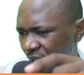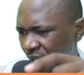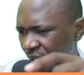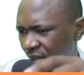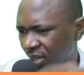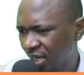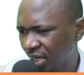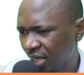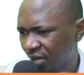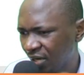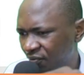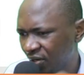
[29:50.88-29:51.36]

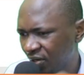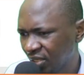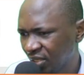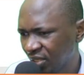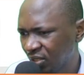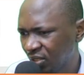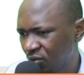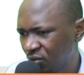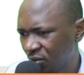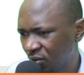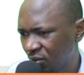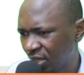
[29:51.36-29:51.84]

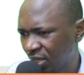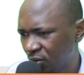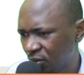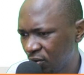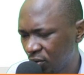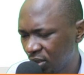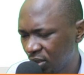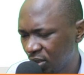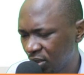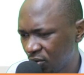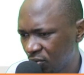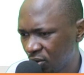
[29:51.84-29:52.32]
31st July
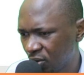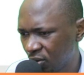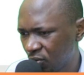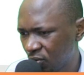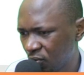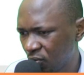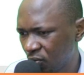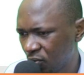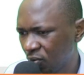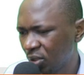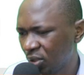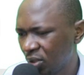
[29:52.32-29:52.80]

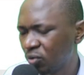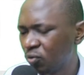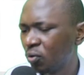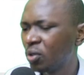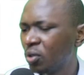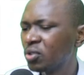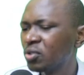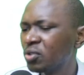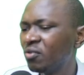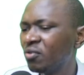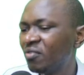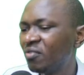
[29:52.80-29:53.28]
2022, it
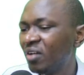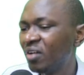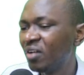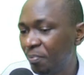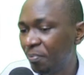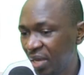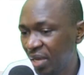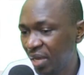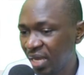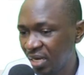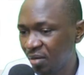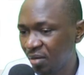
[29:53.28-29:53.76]
was
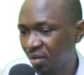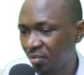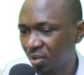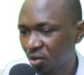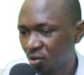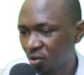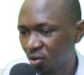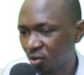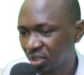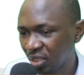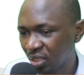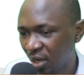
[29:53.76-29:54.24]
overpaid
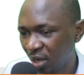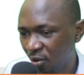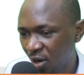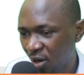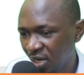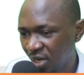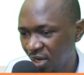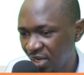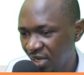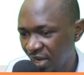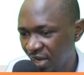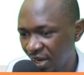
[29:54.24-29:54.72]
because
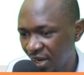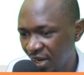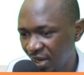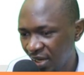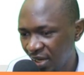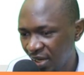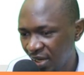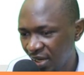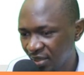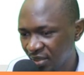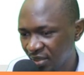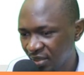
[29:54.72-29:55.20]
our year
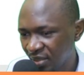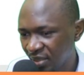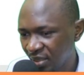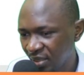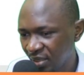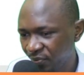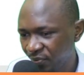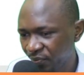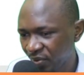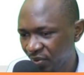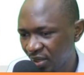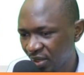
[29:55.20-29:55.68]
ends
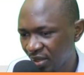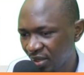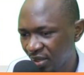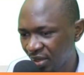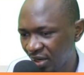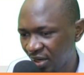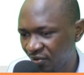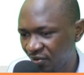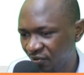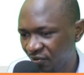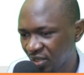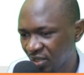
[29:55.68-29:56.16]
in
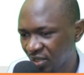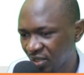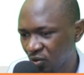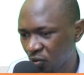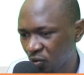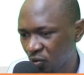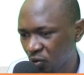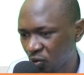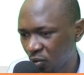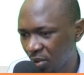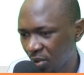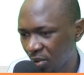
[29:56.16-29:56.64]
31st
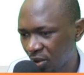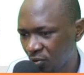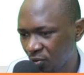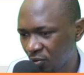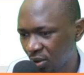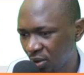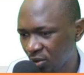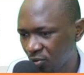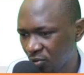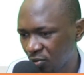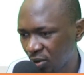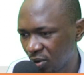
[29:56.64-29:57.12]
October
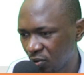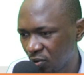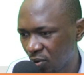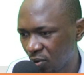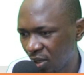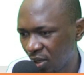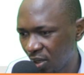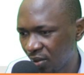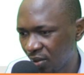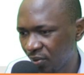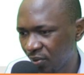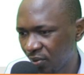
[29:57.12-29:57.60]

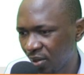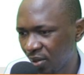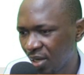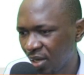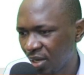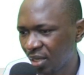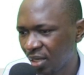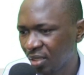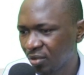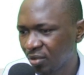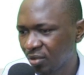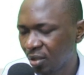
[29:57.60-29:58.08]
2021.
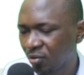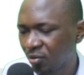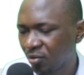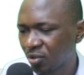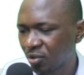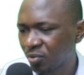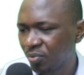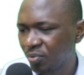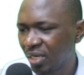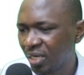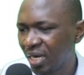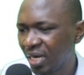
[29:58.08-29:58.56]
This one
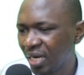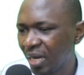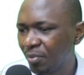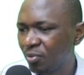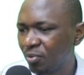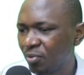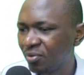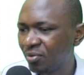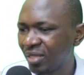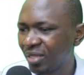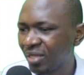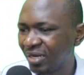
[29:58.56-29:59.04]
was paid up
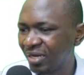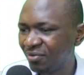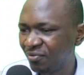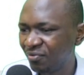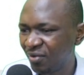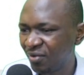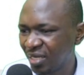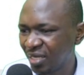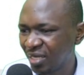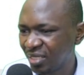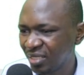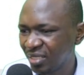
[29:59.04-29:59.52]
to
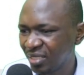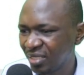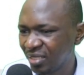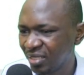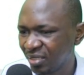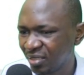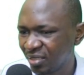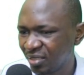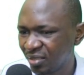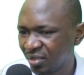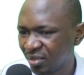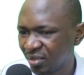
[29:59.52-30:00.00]
31st.
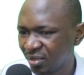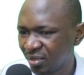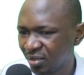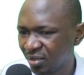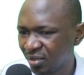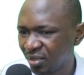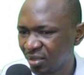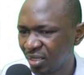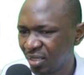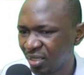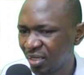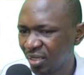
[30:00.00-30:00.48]

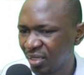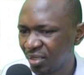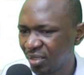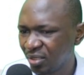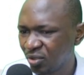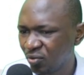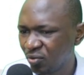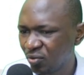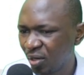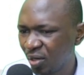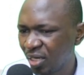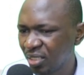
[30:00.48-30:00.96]
The
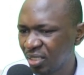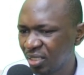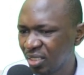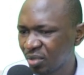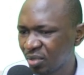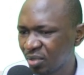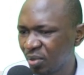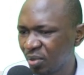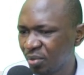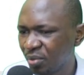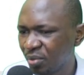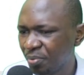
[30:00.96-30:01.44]
insurance
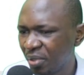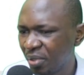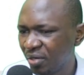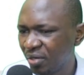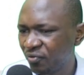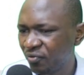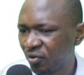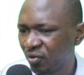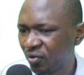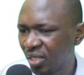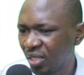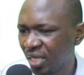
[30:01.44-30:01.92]
expense paid
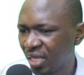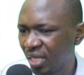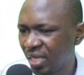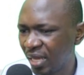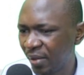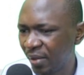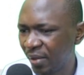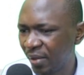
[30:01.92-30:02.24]
for the year